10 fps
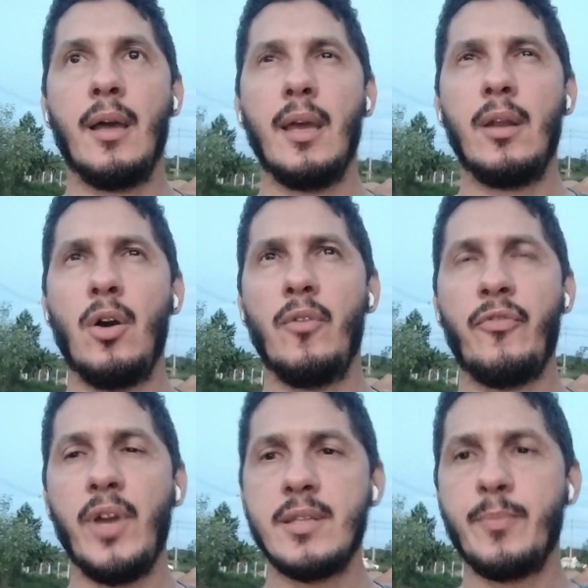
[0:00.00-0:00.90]
And on
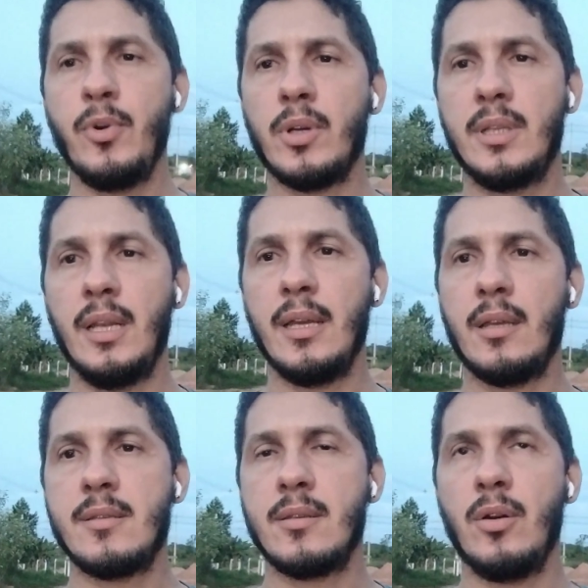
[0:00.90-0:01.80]
Facebook, the
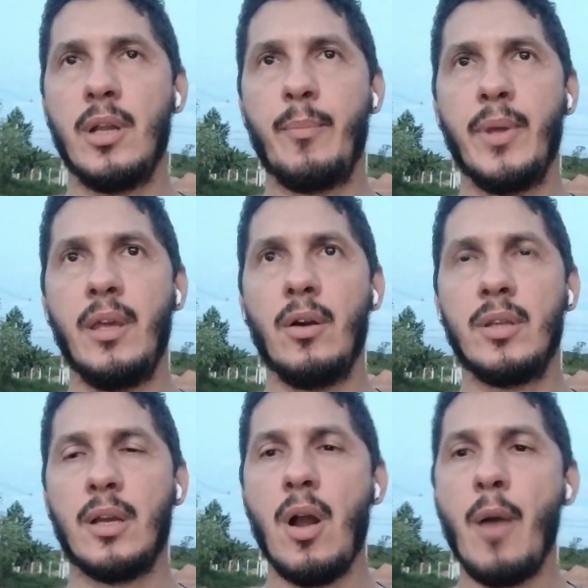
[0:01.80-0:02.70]
link is going to be on
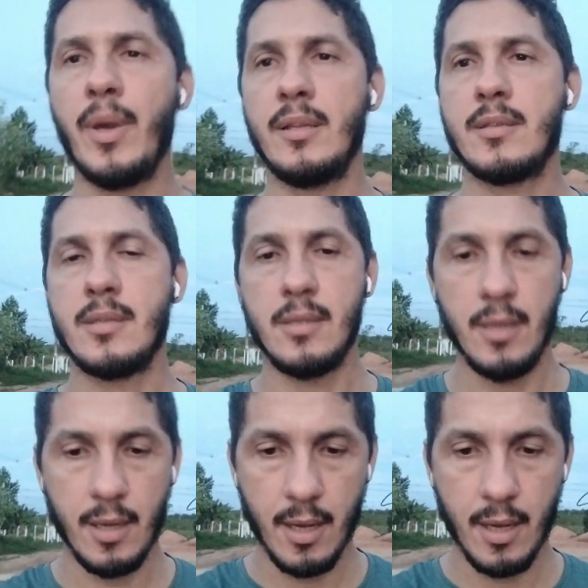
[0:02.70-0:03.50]
the comments.